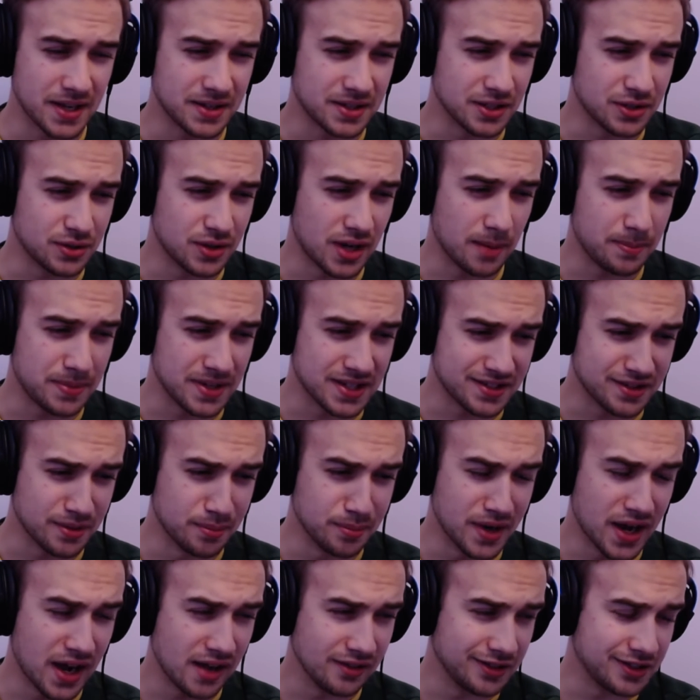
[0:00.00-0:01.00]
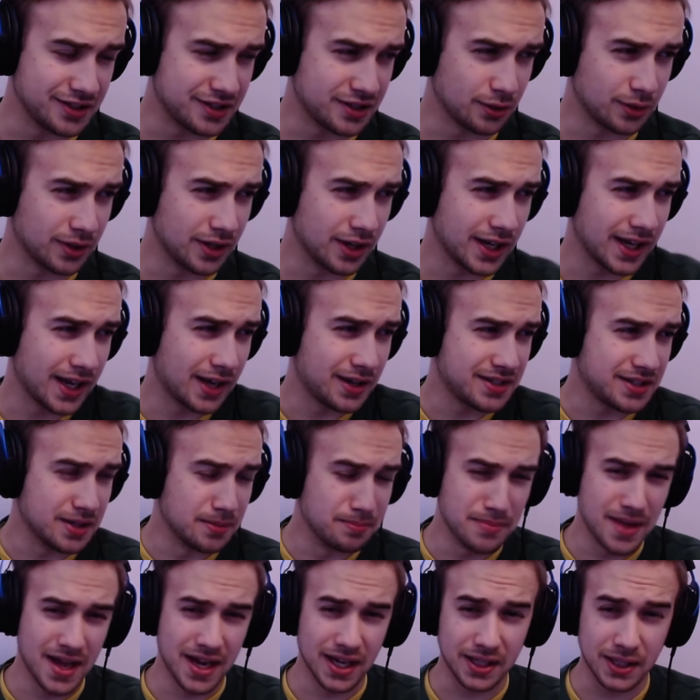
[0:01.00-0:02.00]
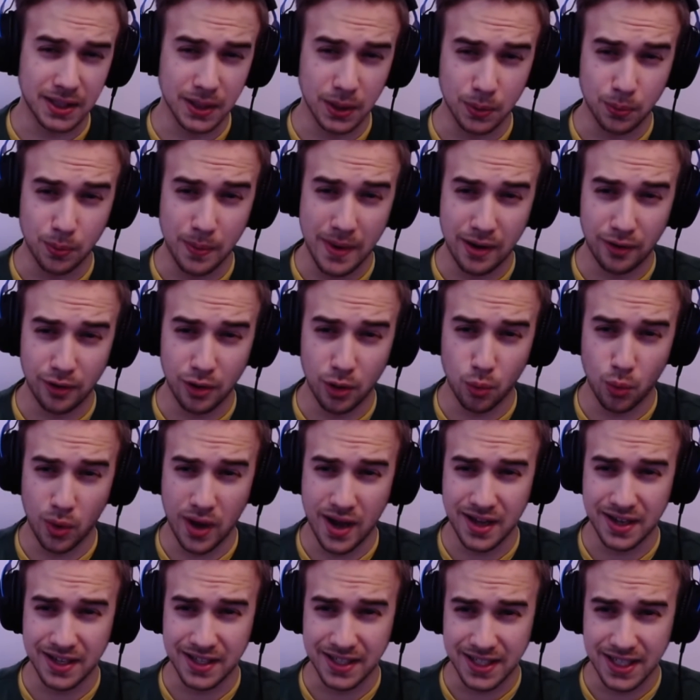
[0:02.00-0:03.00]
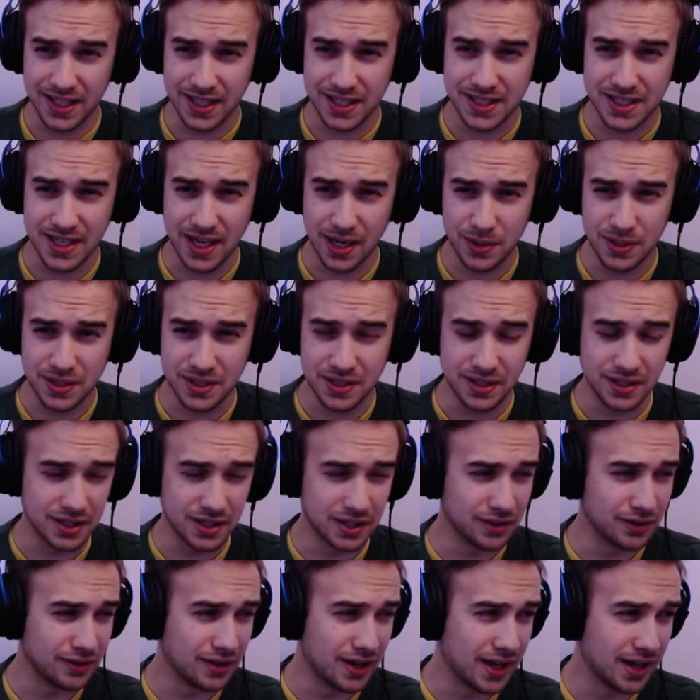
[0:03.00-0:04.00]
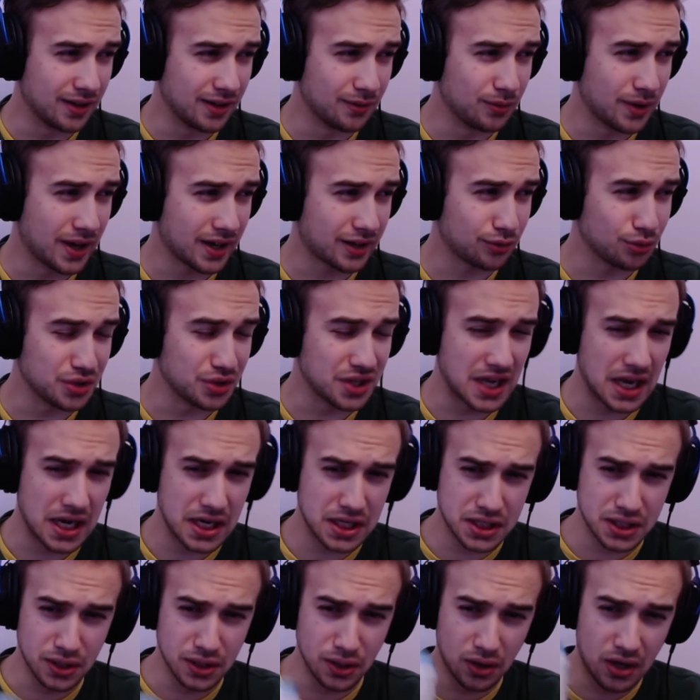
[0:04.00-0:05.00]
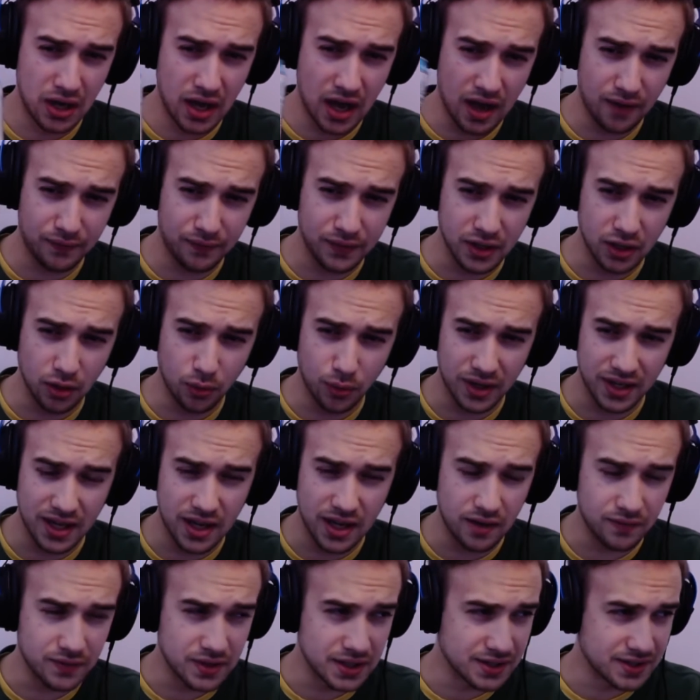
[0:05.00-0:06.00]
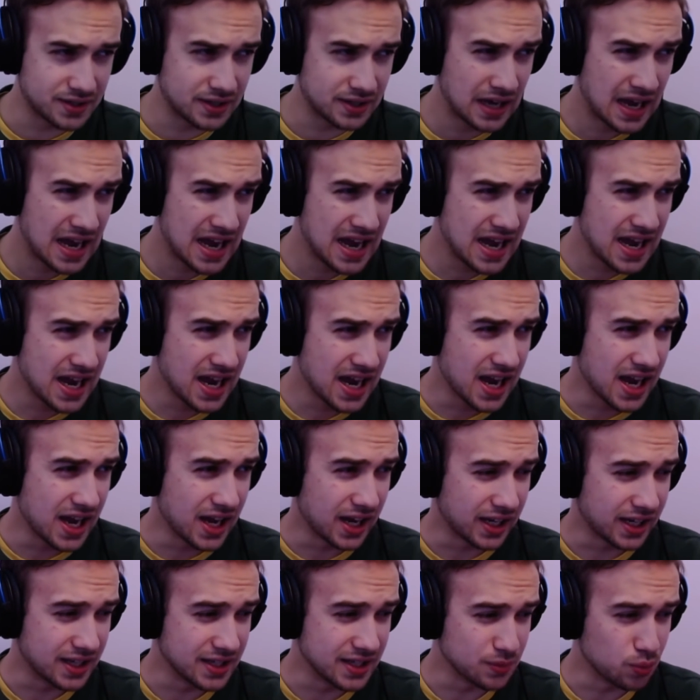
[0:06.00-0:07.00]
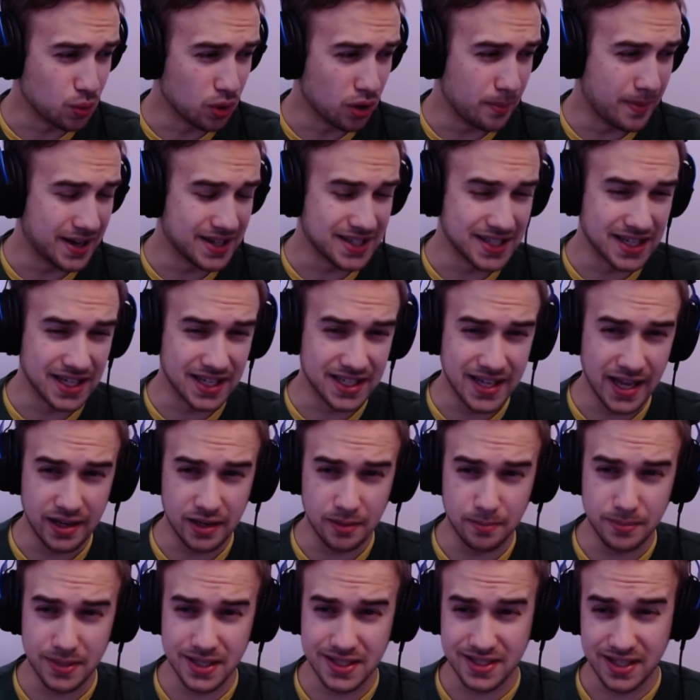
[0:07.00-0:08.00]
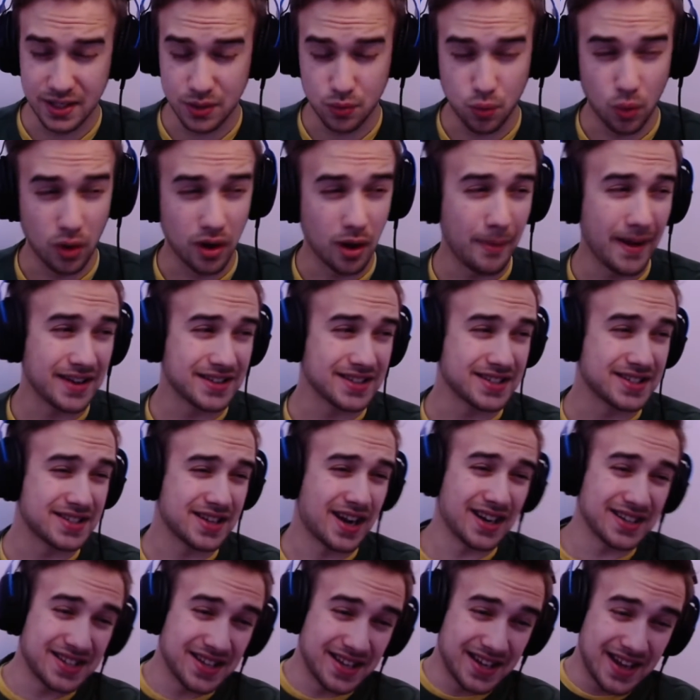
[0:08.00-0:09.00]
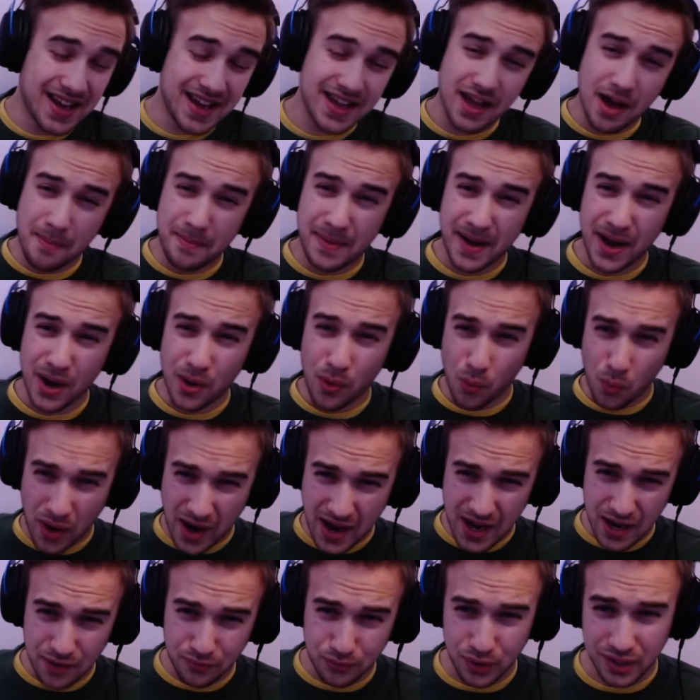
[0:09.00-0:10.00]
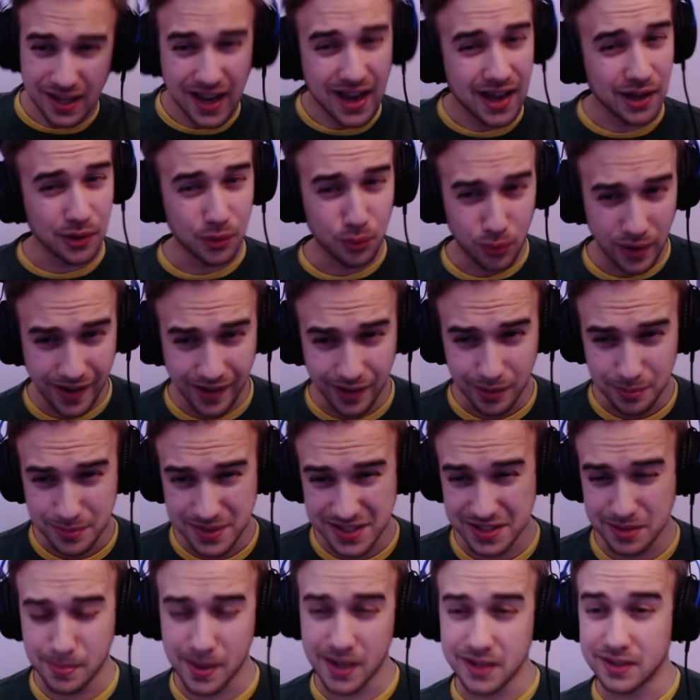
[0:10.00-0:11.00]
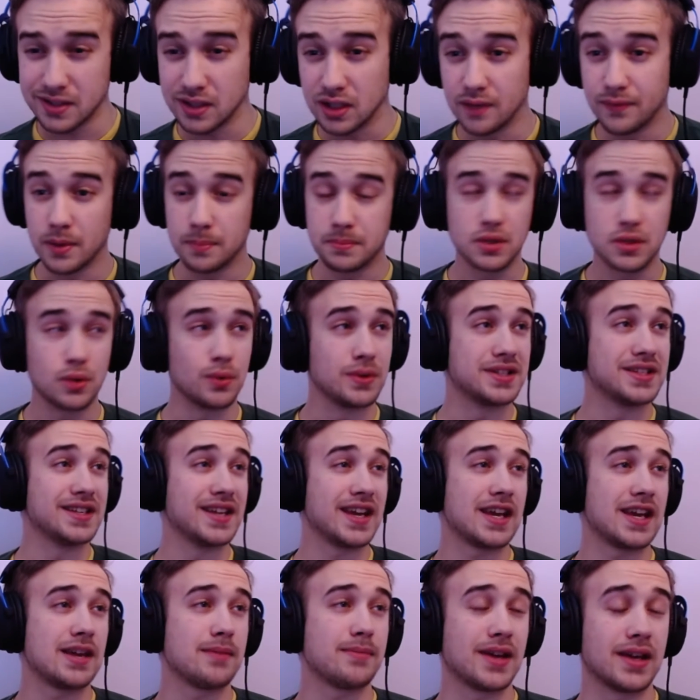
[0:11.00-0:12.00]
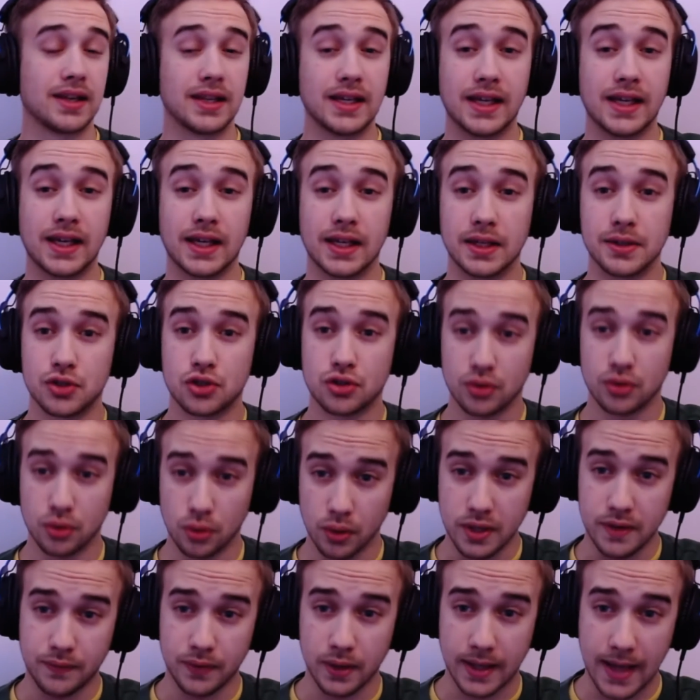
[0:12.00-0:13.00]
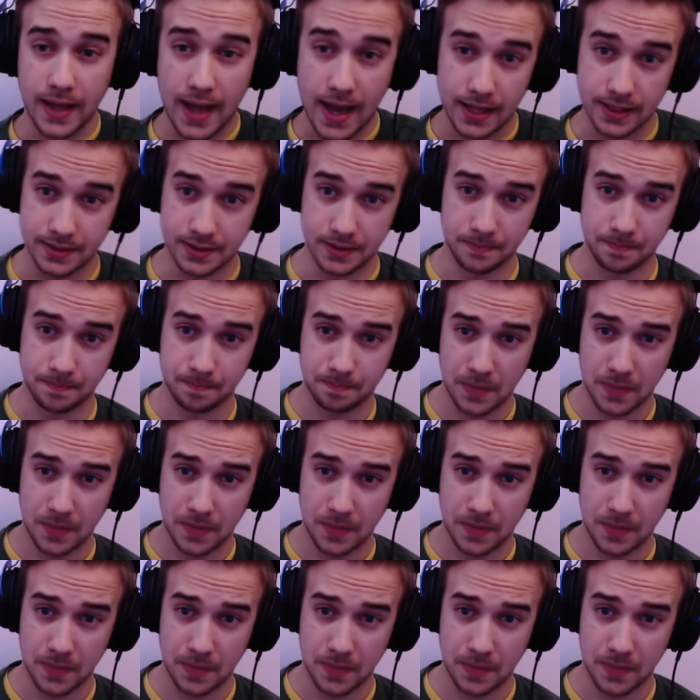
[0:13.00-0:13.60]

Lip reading: to drop you some knowledge, so get out your medical marijuana, get out your recreational coffee or what have yous, because we're about to get down to business. We're about to talk today about why Forgotten Realms is about to live up to its name and get truly forgotten.